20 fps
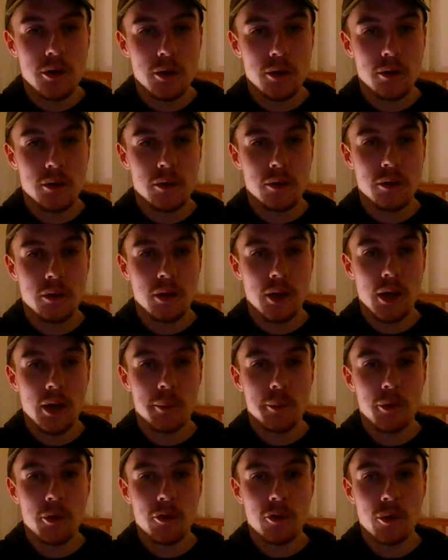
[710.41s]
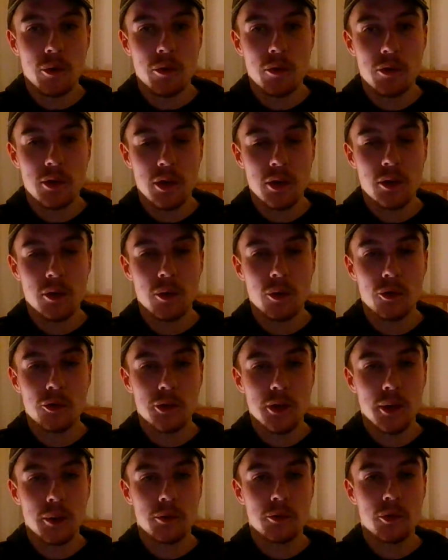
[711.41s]
And Muguruza did close
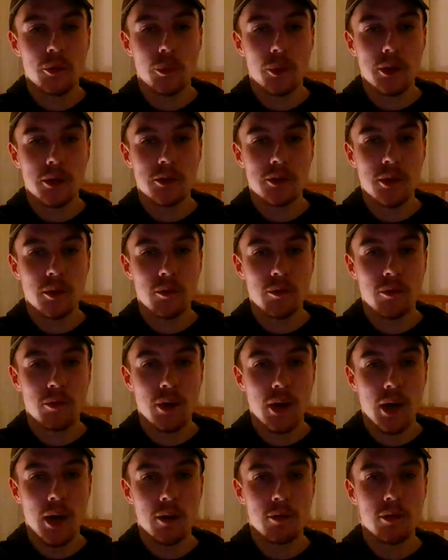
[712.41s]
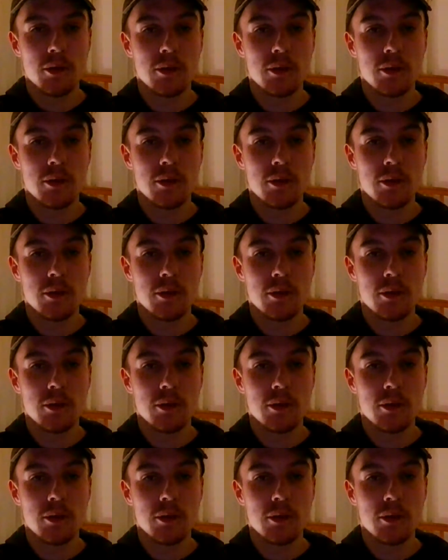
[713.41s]
it out to win 7-5.